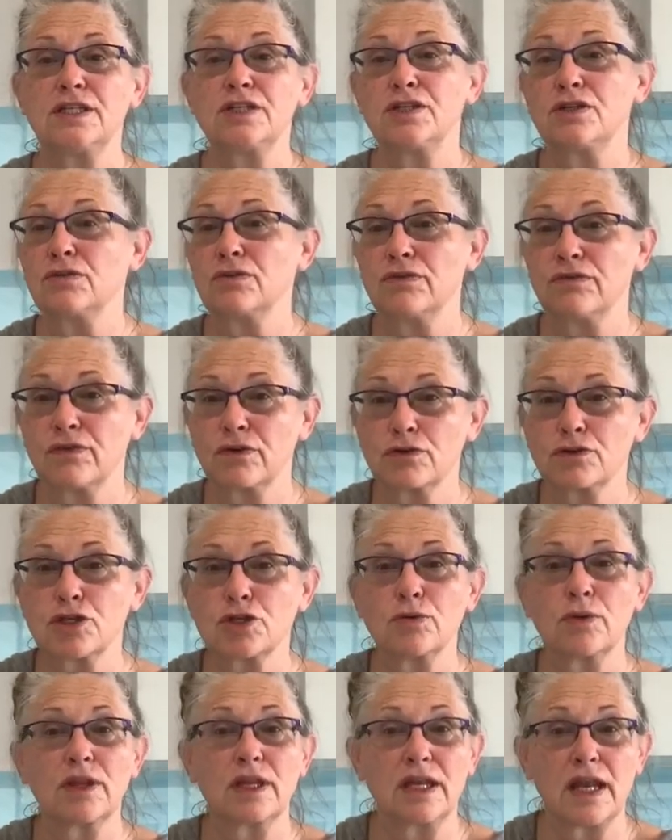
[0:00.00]
to the
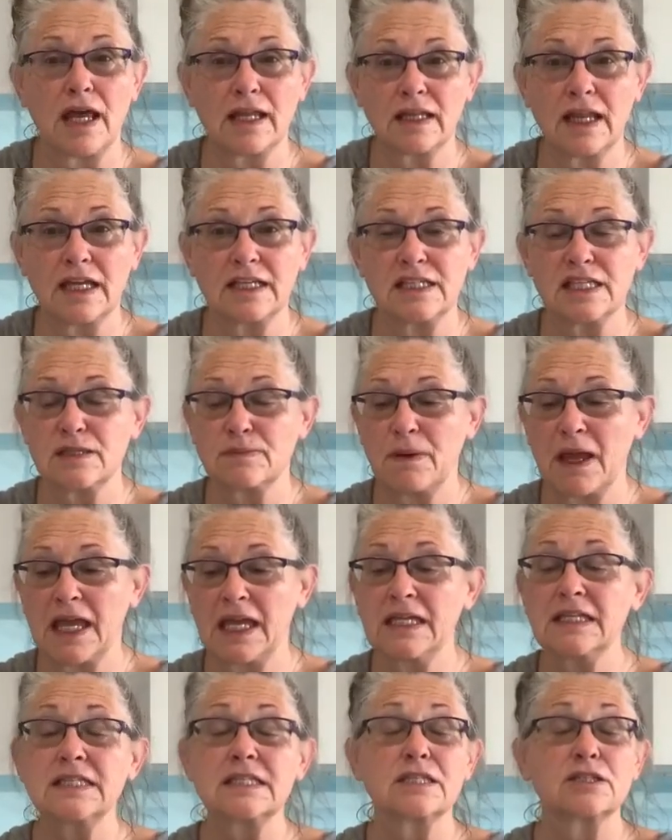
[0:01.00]
virtual and online
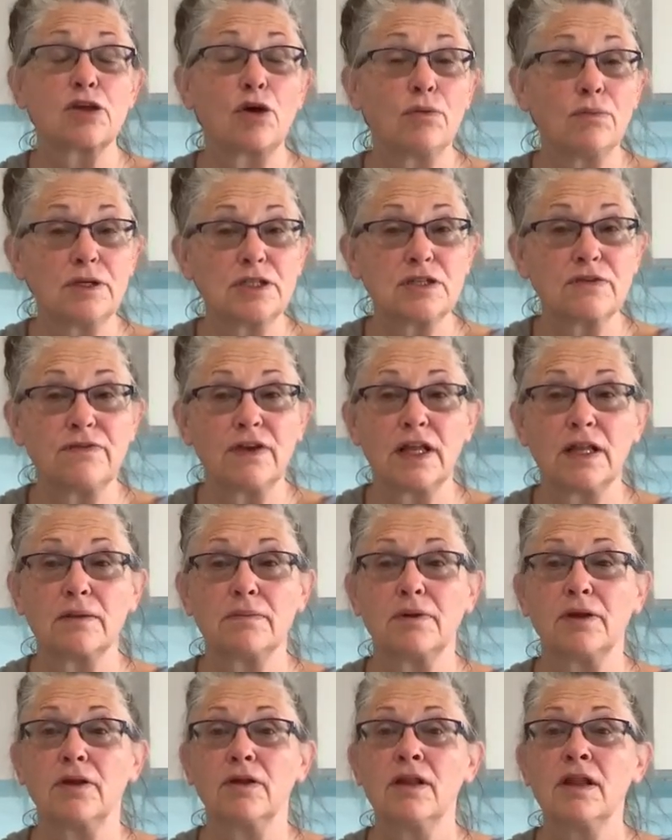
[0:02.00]
space, so much
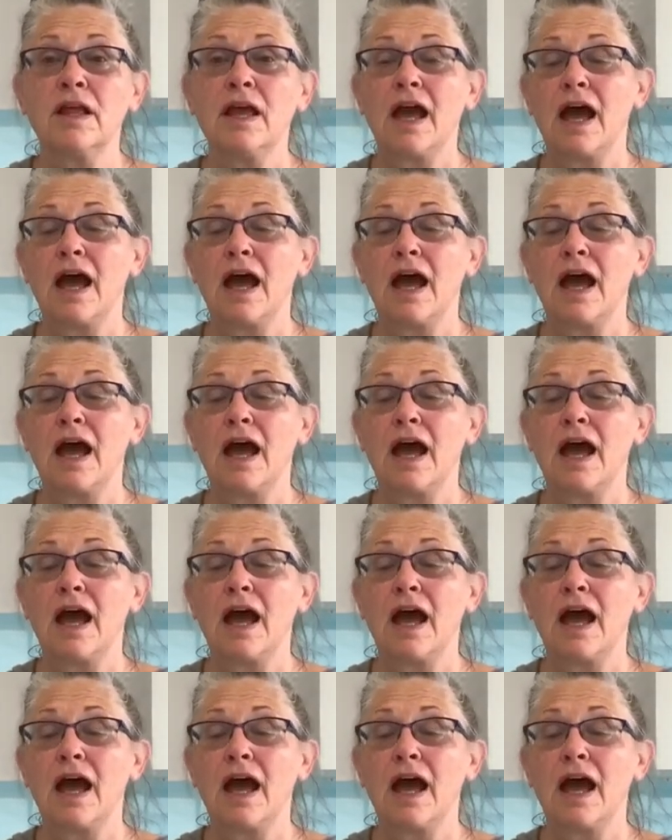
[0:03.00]
available.